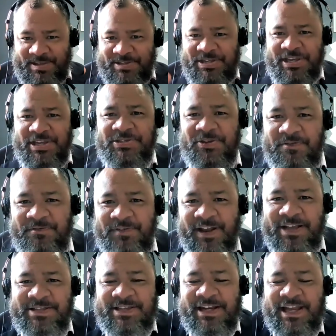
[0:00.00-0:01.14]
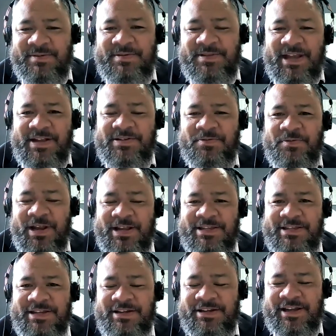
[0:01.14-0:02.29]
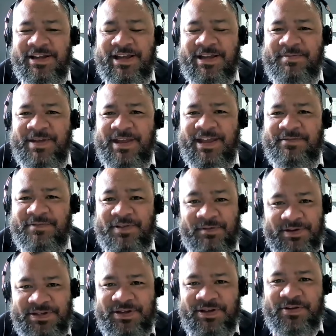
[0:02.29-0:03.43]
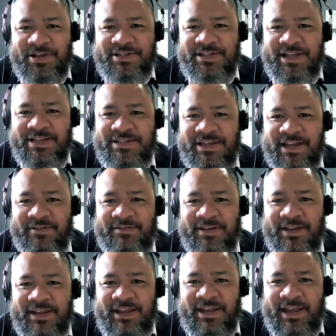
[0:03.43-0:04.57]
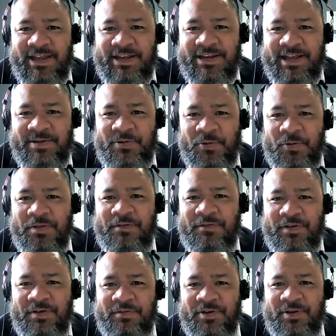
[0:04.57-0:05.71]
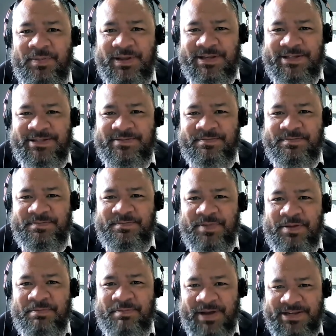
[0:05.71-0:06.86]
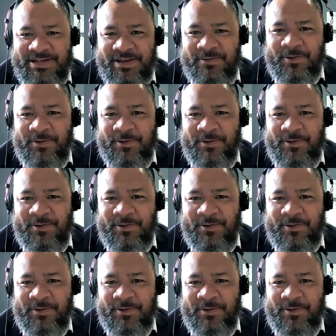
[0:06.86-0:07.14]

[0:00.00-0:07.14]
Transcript: See you soon, fellas that are coming down to Wellington. And for the rest of you guys, stay safe and all the very, very best. Mā te